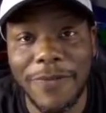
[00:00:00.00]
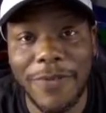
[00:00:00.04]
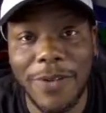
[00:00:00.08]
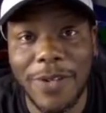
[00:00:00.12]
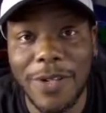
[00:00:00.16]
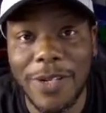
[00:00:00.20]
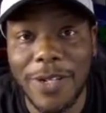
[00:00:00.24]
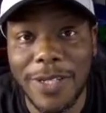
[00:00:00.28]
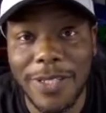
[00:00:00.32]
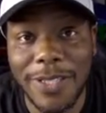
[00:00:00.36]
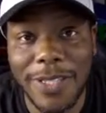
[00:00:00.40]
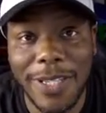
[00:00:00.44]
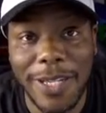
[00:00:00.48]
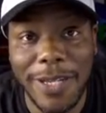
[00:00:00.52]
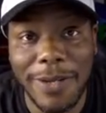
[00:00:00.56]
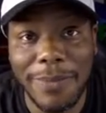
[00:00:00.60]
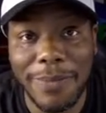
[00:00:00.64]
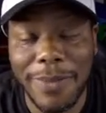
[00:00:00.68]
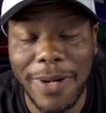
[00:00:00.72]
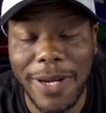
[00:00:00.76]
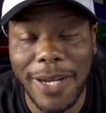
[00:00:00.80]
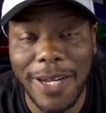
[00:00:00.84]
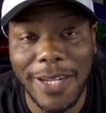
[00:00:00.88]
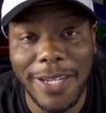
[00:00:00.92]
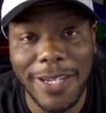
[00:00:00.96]
you looked at
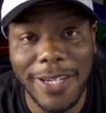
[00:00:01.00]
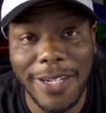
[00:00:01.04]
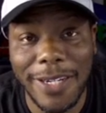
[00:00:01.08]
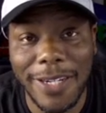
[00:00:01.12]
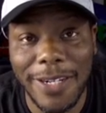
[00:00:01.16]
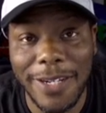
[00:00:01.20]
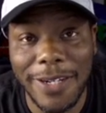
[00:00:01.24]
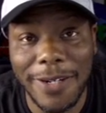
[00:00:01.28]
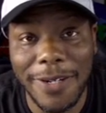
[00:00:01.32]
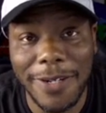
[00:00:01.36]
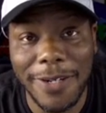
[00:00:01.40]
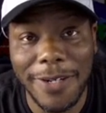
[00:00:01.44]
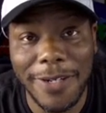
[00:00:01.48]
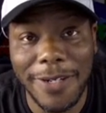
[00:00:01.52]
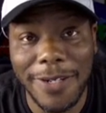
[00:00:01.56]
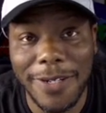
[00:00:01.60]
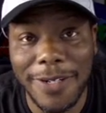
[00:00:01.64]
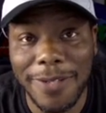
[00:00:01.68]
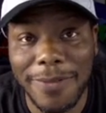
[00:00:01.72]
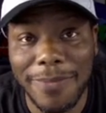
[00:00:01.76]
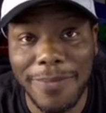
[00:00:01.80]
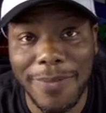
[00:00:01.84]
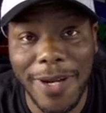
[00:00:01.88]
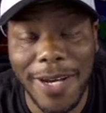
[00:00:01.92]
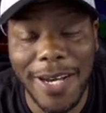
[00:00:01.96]
my
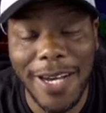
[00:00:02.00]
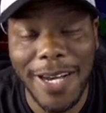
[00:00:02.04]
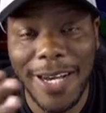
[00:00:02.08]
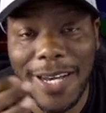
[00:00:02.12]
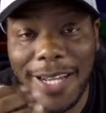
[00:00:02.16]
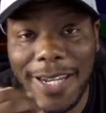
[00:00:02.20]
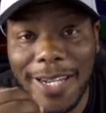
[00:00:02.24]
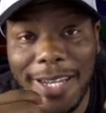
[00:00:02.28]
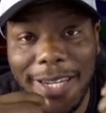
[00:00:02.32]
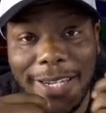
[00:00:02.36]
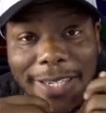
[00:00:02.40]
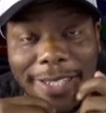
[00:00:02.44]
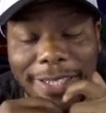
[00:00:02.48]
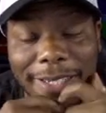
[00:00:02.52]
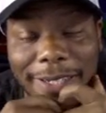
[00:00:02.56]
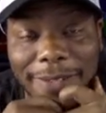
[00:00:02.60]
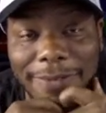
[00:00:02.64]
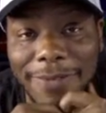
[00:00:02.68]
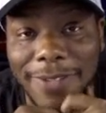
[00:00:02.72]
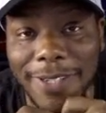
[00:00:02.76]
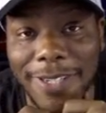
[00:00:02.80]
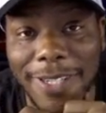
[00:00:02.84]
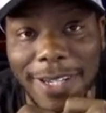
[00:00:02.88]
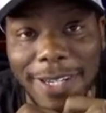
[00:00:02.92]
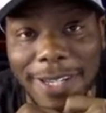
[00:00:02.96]
highlights of
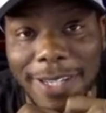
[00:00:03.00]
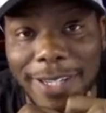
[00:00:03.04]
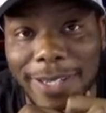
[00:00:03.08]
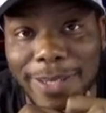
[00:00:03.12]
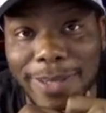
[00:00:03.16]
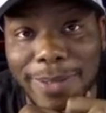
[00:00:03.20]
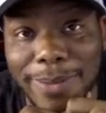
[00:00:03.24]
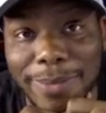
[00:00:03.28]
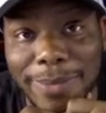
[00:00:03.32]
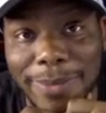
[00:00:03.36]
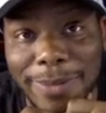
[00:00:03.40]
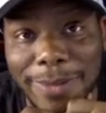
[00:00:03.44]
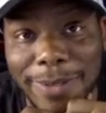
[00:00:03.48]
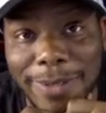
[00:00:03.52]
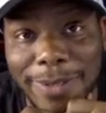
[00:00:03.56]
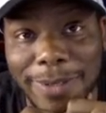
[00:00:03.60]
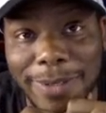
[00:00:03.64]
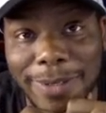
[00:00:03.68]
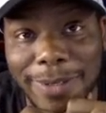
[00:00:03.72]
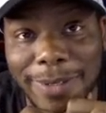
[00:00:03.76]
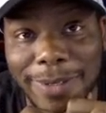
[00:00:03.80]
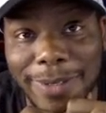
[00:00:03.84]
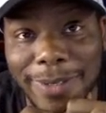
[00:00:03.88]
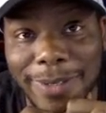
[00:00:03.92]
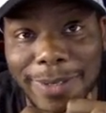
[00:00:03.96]
the game,
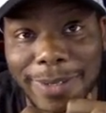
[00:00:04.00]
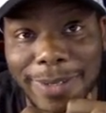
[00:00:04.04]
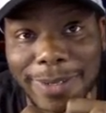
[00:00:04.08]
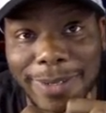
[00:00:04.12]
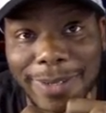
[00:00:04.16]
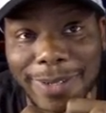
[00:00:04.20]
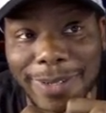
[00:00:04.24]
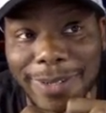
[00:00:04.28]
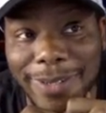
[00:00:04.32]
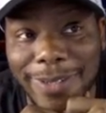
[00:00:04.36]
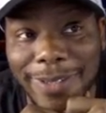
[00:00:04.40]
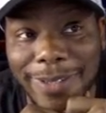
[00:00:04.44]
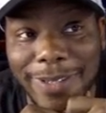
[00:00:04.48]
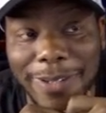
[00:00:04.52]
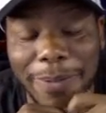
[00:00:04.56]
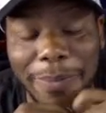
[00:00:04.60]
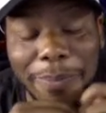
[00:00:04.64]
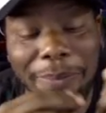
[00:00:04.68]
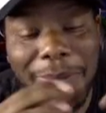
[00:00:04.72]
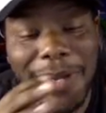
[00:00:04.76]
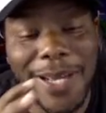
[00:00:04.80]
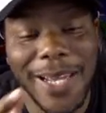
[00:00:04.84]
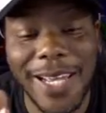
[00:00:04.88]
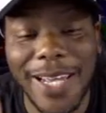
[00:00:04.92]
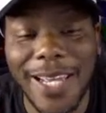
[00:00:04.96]
the
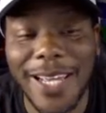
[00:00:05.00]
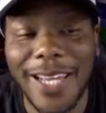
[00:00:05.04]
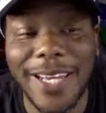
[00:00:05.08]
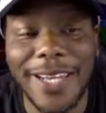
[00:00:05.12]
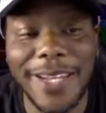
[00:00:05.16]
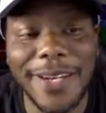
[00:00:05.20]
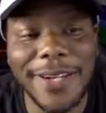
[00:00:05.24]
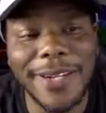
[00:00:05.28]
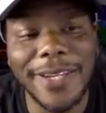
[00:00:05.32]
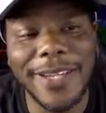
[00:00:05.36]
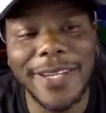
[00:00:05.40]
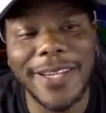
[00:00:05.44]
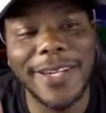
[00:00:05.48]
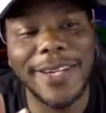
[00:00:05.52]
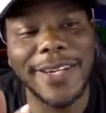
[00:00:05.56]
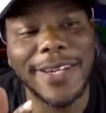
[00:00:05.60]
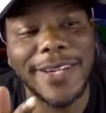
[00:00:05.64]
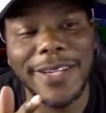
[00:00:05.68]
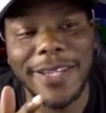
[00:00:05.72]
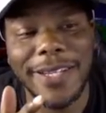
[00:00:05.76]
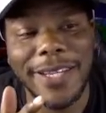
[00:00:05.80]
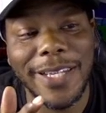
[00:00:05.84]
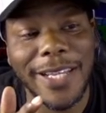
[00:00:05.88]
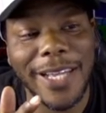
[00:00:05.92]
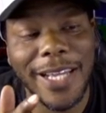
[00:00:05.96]
man,
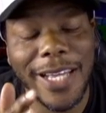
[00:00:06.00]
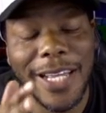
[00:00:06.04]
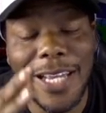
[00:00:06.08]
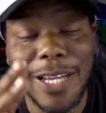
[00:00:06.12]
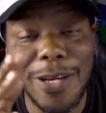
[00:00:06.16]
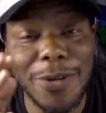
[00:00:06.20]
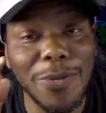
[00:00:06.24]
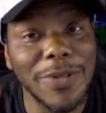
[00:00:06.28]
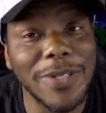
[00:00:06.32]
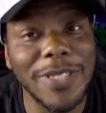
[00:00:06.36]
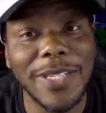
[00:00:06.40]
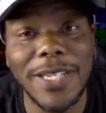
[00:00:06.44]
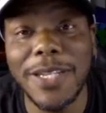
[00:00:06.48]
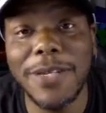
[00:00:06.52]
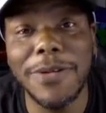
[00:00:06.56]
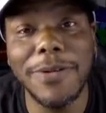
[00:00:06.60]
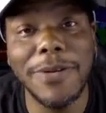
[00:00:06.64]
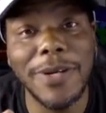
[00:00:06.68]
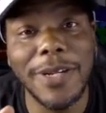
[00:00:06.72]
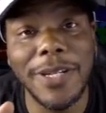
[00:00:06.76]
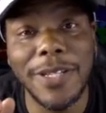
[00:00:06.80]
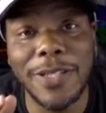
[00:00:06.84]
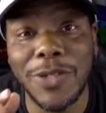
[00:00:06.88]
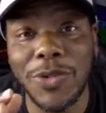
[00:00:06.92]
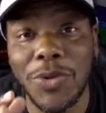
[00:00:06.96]
he was
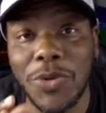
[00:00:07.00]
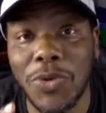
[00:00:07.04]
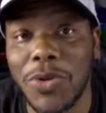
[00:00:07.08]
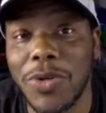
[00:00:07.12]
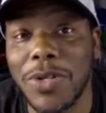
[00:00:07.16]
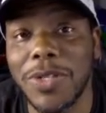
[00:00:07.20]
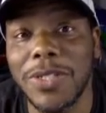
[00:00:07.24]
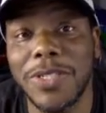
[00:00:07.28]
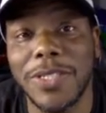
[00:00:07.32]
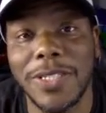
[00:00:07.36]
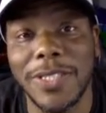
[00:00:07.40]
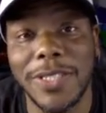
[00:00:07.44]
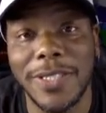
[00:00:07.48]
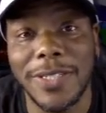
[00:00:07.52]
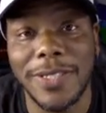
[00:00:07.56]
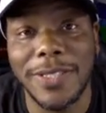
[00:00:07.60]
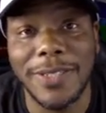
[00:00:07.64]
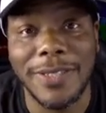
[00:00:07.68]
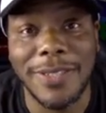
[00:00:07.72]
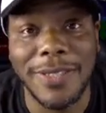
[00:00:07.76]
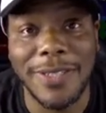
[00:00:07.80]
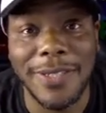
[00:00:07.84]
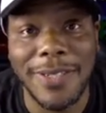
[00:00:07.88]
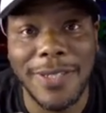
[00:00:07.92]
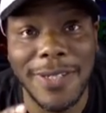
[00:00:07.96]
literally torching
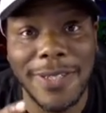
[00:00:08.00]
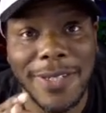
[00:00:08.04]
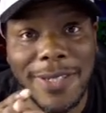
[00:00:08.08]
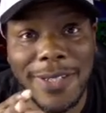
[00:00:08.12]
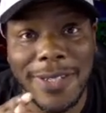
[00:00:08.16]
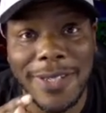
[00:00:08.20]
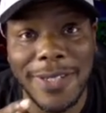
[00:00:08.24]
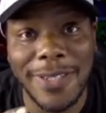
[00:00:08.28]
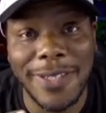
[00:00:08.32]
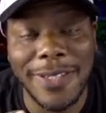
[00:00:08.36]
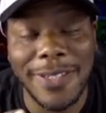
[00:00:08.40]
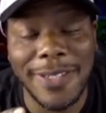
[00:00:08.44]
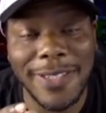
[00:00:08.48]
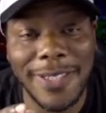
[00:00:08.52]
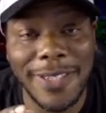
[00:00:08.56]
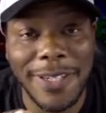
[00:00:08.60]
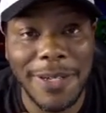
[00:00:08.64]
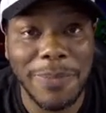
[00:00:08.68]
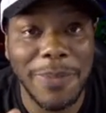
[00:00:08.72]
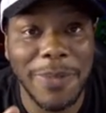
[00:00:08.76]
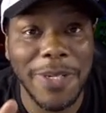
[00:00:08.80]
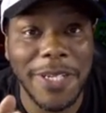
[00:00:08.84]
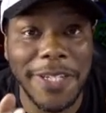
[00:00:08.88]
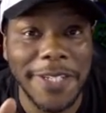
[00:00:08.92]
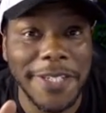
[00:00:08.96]

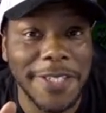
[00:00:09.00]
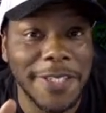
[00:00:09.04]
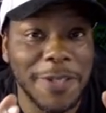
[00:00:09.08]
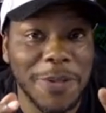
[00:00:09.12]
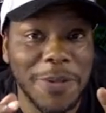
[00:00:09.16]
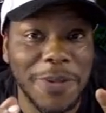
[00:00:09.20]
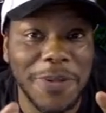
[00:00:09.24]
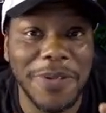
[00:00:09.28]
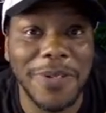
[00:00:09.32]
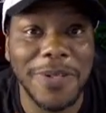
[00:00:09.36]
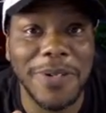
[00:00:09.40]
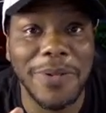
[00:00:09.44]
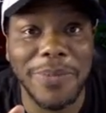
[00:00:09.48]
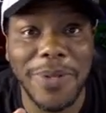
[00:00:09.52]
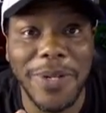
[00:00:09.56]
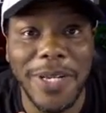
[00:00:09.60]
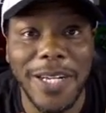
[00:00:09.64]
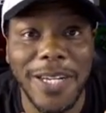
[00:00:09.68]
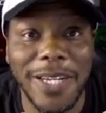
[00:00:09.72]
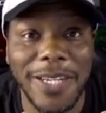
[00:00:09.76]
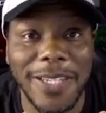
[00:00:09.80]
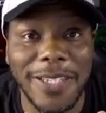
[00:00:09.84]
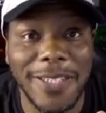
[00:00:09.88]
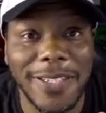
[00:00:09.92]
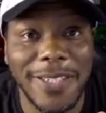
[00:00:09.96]
some of these
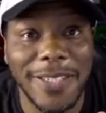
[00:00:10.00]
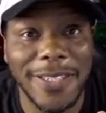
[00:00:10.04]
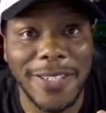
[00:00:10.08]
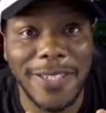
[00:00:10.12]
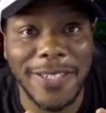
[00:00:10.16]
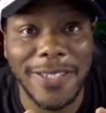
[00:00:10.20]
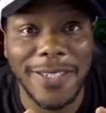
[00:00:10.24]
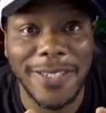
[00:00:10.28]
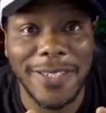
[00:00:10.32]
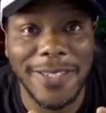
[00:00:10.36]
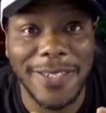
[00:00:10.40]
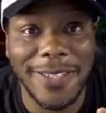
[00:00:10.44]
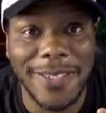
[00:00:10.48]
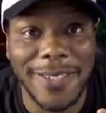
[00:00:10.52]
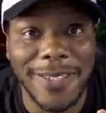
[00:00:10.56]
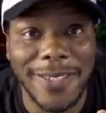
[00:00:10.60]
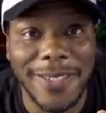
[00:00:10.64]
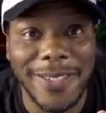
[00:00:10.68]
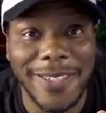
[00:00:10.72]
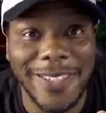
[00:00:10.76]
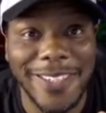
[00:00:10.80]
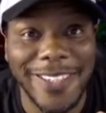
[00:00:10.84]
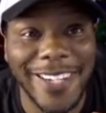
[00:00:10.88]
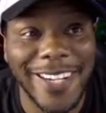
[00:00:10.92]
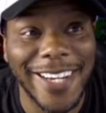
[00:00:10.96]
cornerbacks.
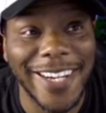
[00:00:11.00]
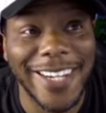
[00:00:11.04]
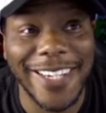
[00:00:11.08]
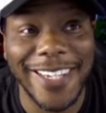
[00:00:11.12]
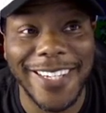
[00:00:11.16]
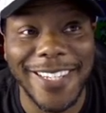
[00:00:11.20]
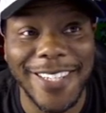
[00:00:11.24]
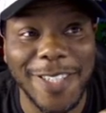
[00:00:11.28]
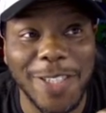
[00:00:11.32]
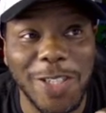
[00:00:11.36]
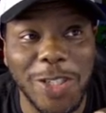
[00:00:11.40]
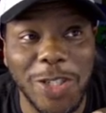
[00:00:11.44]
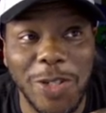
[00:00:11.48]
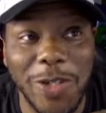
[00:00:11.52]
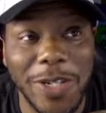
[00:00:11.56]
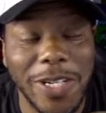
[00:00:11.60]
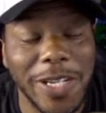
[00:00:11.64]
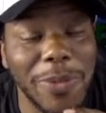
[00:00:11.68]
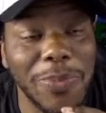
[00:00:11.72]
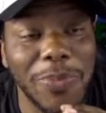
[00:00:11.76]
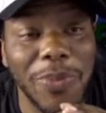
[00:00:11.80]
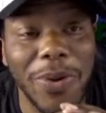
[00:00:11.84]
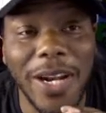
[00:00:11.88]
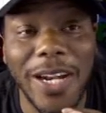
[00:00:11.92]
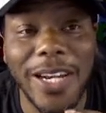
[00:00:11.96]
Like, he
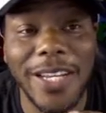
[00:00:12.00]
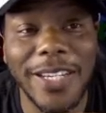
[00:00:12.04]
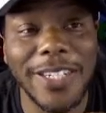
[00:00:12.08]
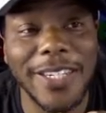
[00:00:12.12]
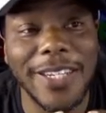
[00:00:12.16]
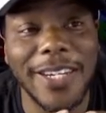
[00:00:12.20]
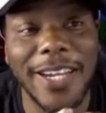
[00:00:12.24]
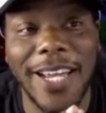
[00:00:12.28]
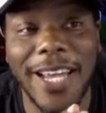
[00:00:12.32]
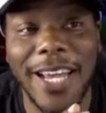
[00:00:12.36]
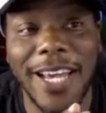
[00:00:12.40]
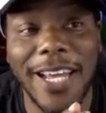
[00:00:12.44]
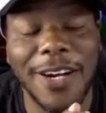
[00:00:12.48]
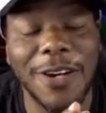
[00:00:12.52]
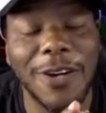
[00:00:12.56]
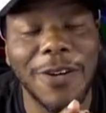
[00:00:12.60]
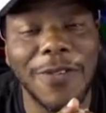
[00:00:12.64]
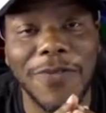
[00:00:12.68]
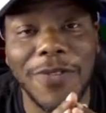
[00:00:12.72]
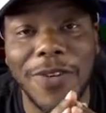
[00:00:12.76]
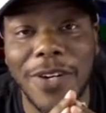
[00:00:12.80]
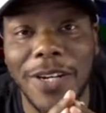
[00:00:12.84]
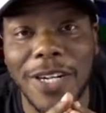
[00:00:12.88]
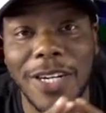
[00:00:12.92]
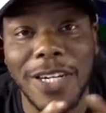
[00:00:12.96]
probably could have had
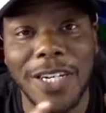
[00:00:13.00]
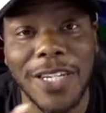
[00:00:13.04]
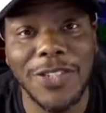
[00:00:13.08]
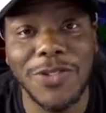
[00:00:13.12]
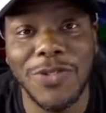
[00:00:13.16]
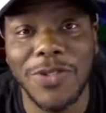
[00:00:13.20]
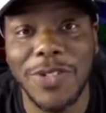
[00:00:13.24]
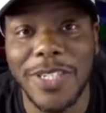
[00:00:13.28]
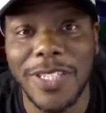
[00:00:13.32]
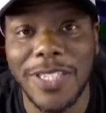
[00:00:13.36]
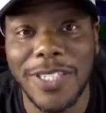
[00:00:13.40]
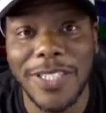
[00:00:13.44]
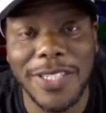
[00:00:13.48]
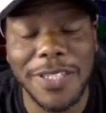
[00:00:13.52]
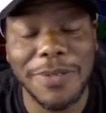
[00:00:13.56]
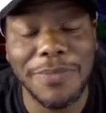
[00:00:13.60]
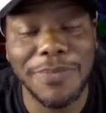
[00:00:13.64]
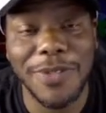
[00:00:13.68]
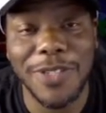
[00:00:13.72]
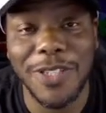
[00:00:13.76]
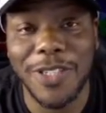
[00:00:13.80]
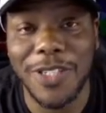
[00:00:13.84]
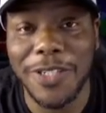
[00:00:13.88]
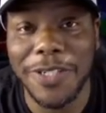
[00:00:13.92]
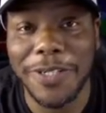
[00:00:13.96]
over 100 and
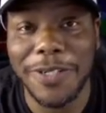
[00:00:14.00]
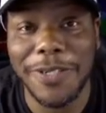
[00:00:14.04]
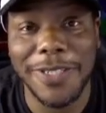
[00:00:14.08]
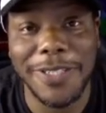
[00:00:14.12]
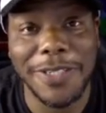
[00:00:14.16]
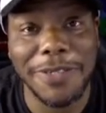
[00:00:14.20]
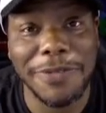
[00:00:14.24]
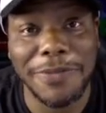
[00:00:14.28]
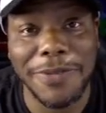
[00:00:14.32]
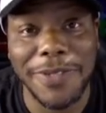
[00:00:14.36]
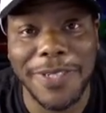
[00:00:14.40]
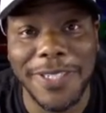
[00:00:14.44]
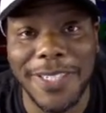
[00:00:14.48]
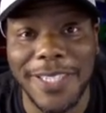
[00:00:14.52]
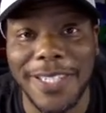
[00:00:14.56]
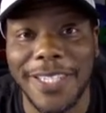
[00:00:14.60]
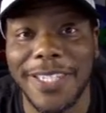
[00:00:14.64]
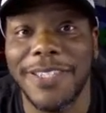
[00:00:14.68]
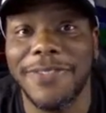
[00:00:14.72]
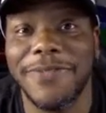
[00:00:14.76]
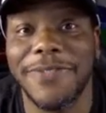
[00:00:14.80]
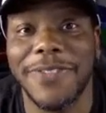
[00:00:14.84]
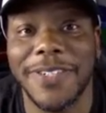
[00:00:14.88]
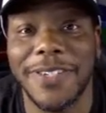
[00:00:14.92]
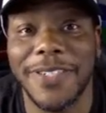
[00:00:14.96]
something yards
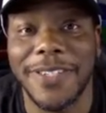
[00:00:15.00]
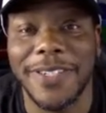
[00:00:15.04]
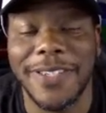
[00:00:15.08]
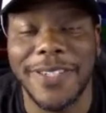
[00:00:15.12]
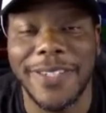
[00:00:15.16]
receiving